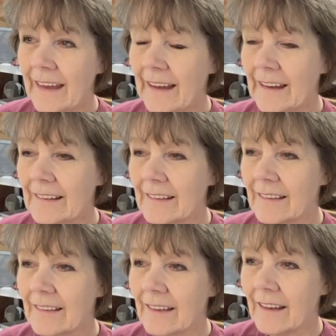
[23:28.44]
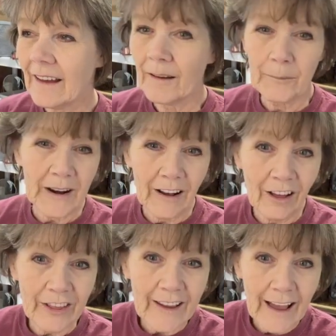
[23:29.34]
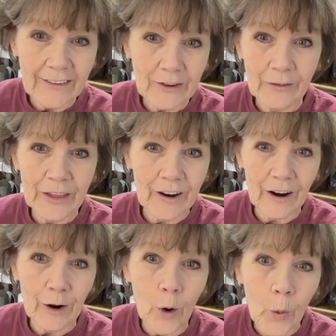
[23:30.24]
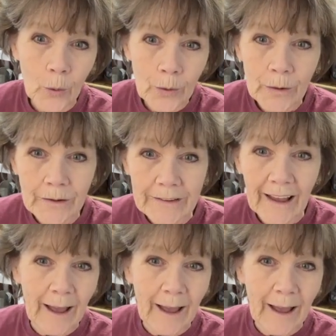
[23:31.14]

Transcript: and, but all the guys over there are old.